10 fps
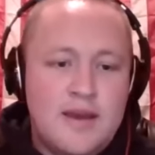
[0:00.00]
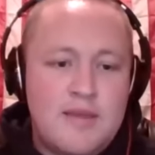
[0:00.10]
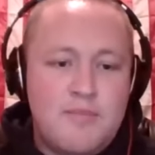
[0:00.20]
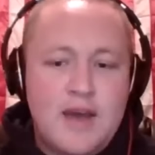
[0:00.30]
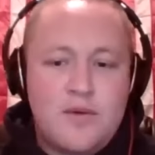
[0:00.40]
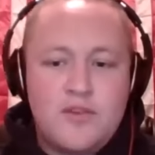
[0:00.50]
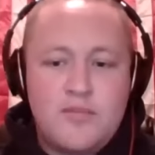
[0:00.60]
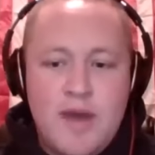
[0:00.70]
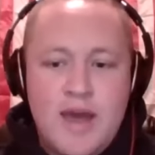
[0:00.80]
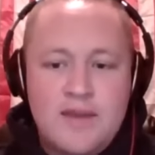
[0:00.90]
a
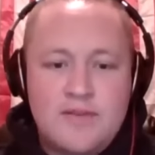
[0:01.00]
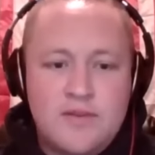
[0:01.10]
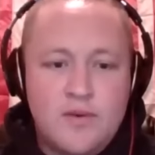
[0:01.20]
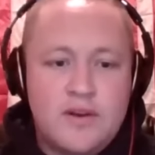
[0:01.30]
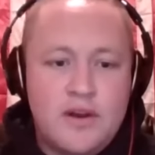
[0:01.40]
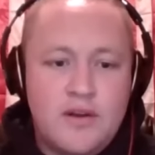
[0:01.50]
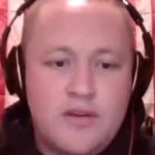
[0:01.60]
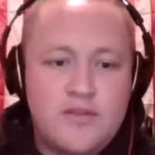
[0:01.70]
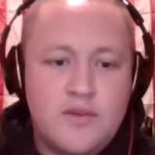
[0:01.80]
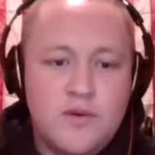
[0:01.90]
backwards pass to
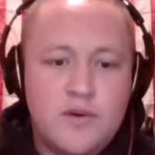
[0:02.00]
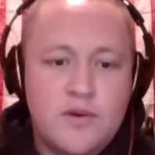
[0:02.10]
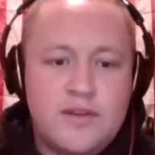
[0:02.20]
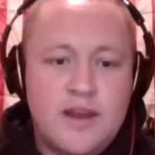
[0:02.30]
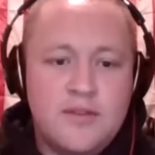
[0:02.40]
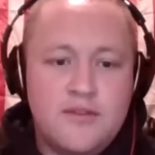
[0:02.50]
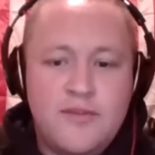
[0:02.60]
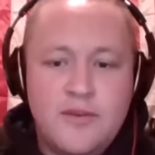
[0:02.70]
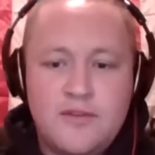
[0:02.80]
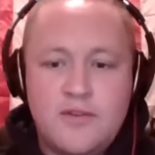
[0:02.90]
Ardarius Stewart down the
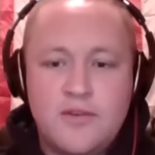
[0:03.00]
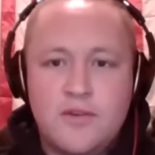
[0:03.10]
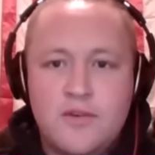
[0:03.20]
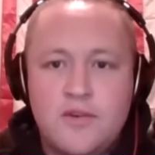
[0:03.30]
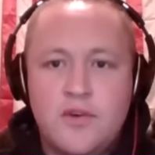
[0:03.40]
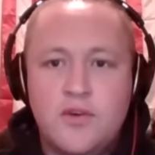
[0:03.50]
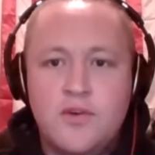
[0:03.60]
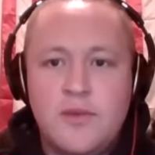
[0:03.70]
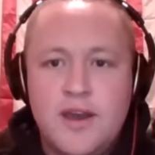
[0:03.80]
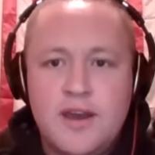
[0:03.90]
field to who, Mike?